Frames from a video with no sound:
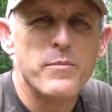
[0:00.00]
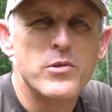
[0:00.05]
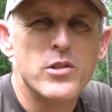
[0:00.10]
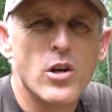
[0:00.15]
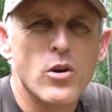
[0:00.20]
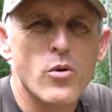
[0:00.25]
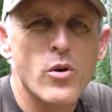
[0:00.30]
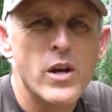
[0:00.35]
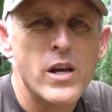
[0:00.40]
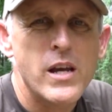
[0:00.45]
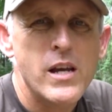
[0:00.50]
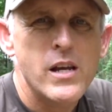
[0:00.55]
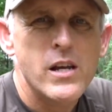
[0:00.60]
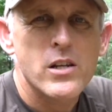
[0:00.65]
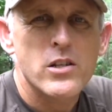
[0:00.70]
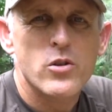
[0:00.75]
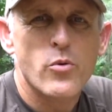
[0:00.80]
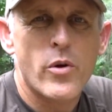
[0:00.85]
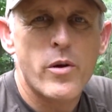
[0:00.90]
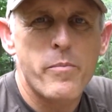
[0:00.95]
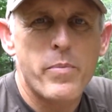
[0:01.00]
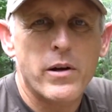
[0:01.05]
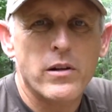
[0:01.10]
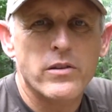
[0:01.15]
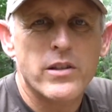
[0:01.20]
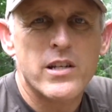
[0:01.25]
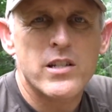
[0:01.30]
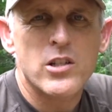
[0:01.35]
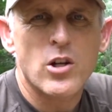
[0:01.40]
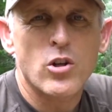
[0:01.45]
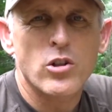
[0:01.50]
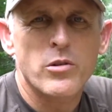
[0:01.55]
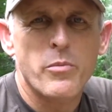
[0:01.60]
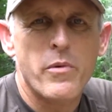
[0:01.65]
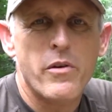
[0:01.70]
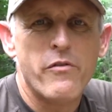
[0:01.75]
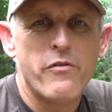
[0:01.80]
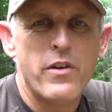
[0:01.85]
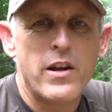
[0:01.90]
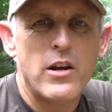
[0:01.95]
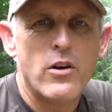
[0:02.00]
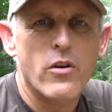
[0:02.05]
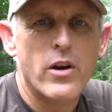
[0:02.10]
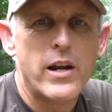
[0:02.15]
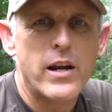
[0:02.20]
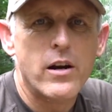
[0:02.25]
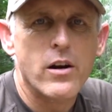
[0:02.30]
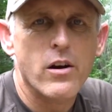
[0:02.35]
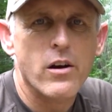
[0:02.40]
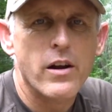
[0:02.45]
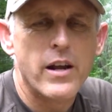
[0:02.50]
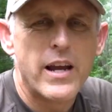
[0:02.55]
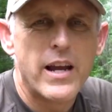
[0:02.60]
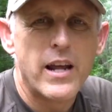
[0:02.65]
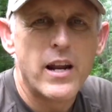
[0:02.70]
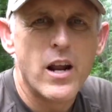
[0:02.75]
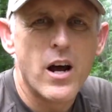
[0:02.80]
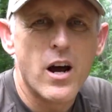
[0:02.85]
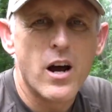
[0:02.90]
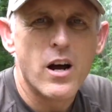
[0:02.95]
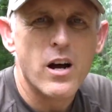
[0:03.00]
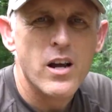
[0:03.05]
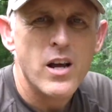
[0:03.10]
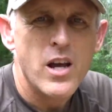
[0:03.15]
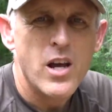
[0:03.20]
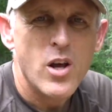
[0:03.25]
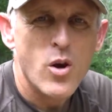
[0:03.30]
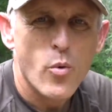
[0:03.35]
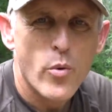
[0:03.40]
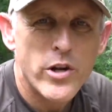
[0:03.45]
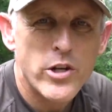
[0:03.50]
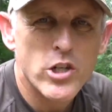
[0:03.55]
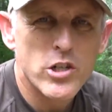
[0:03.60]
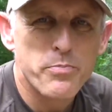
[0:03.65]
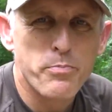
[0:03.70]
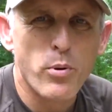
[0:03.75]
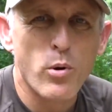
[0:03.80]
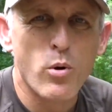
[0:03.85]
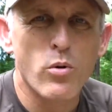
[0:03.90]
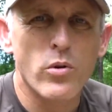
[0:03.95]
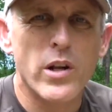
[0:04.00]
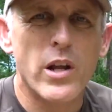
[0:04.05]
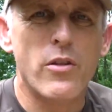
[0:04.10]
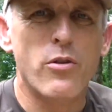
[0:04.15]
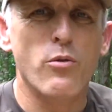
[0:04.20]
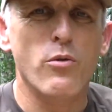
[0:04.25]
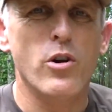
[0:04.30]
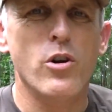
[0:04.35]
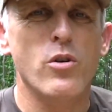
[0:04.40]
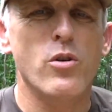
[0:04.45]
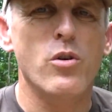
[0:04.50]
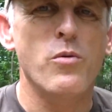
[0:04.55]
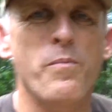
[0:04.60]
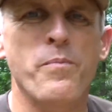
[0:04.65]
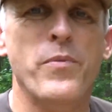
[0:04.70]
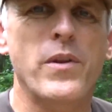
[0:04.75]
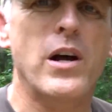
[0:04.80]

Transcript: So we built this ultimate feeder here, and we just pulled it through.